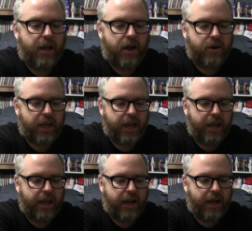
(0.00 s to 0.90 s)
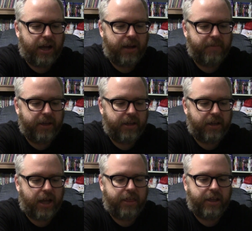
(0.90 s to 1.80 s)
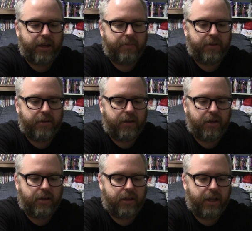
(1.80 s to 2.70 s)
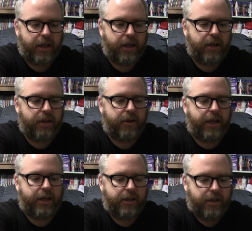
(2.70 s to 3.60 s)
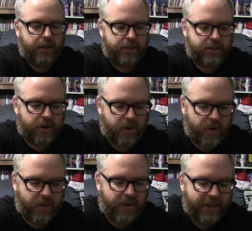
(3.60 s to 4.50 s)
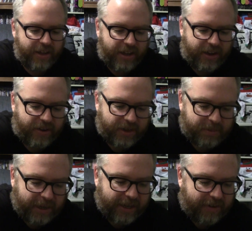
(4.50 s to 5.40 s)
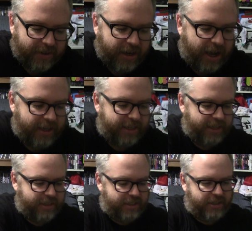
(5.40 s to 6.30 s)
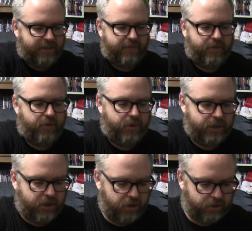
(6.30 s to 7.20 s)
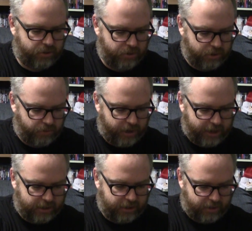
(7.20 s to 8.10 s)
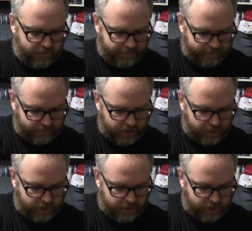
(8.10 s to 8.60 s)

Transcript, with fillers: Okay, um, I think I'm... Yeah, okay. So, speaking of the nineties, we'll just go through the rest of them